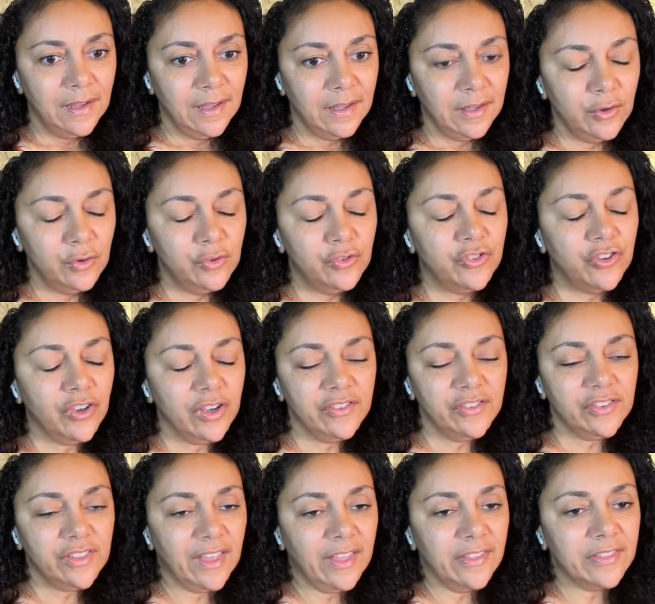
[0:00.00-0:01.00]
You judge
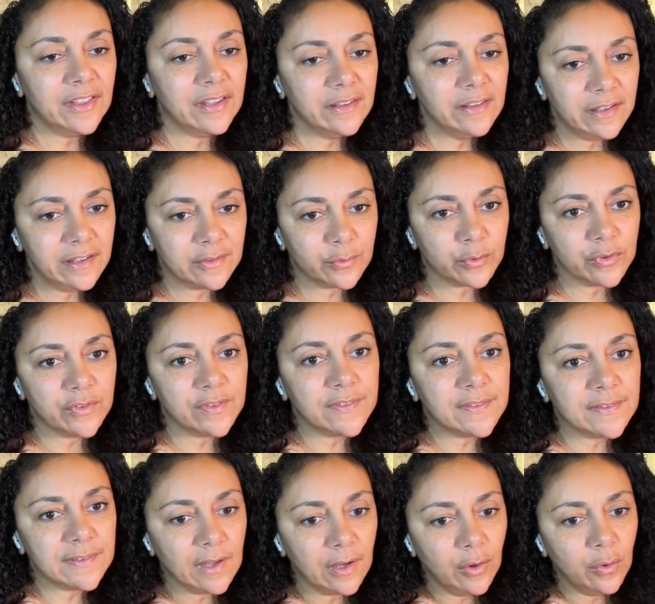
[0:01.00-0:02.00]
that. The looks were
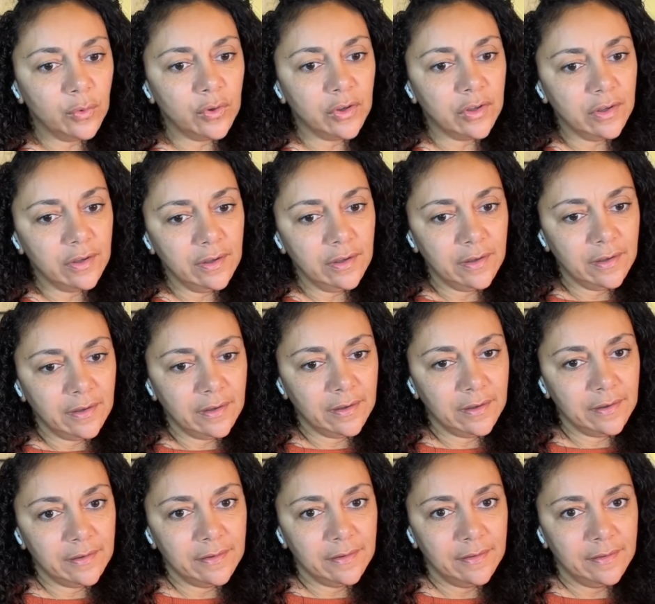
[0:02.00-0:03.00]
so
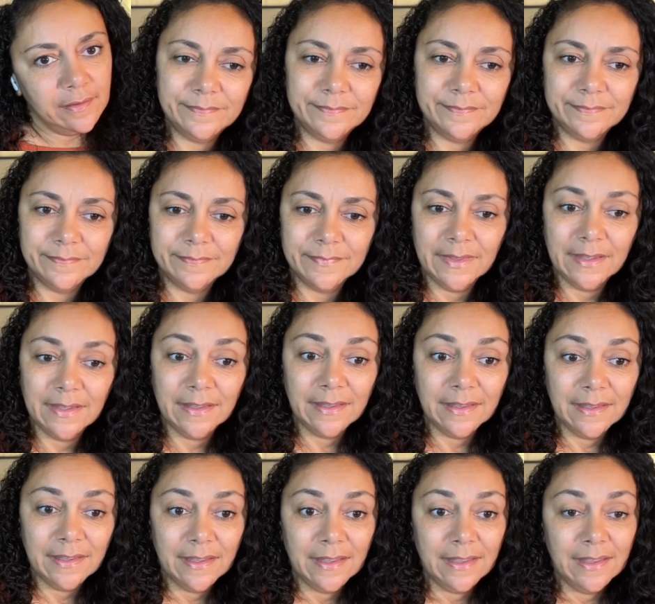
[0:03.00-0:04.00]
good.
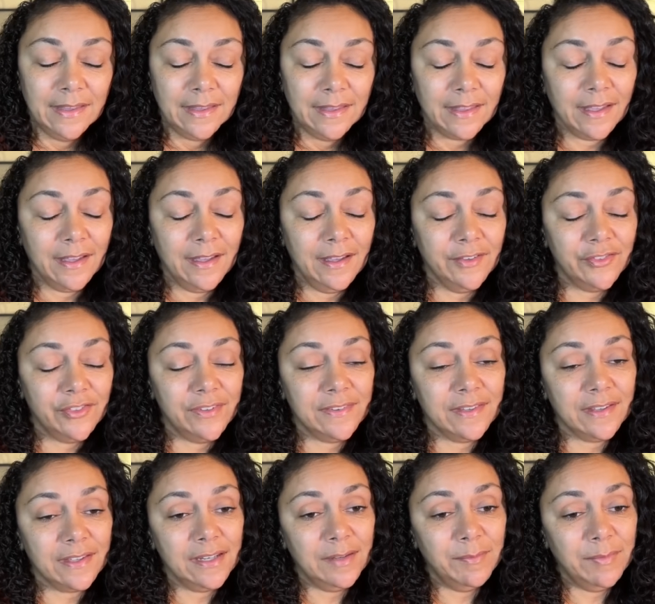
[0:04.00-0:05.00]
Gosh, is it
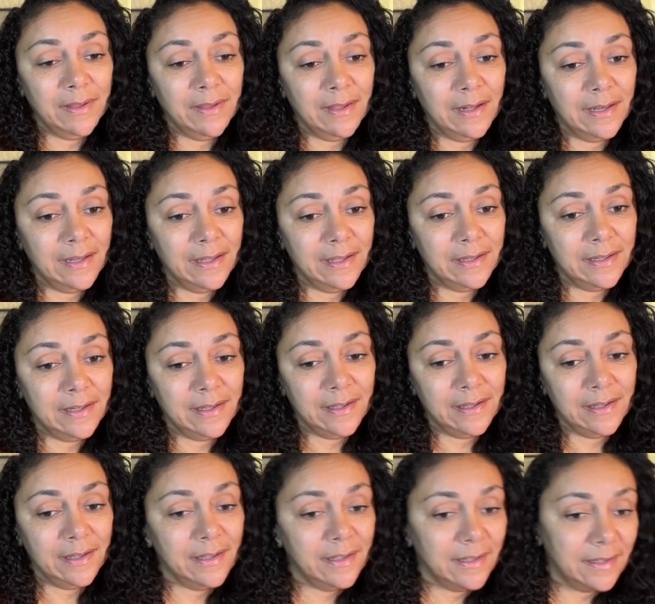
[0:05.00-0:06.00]
gonna be Helena
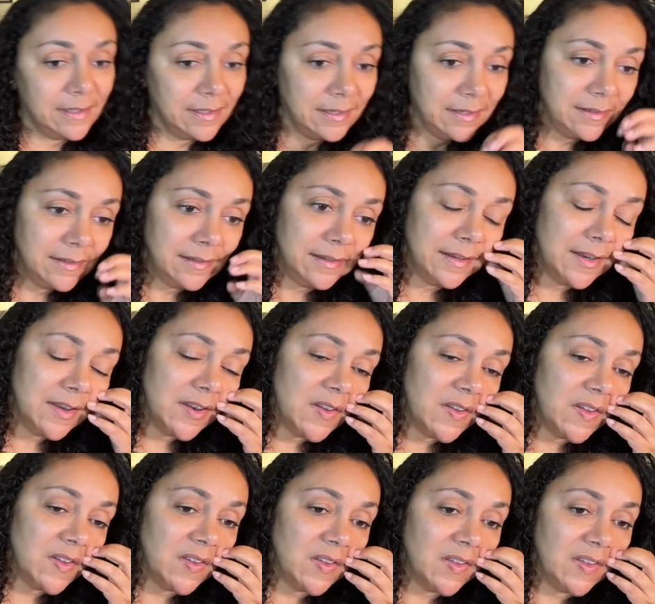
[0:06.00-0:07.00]
and.
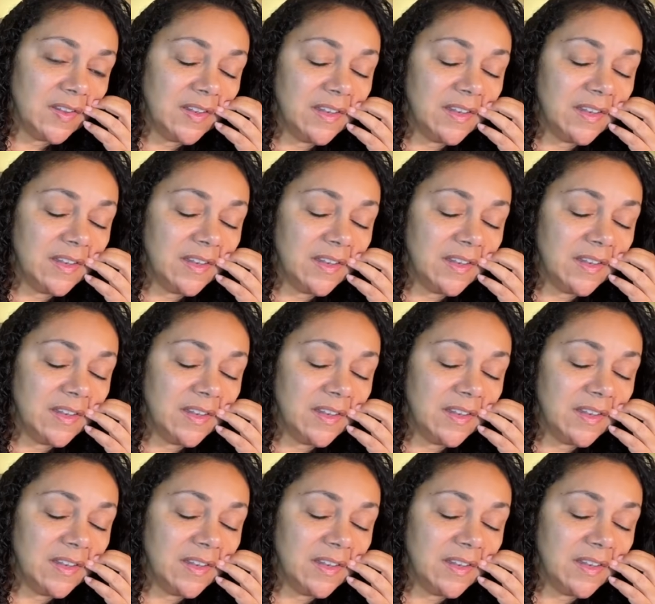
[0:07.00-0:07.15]
Nasa.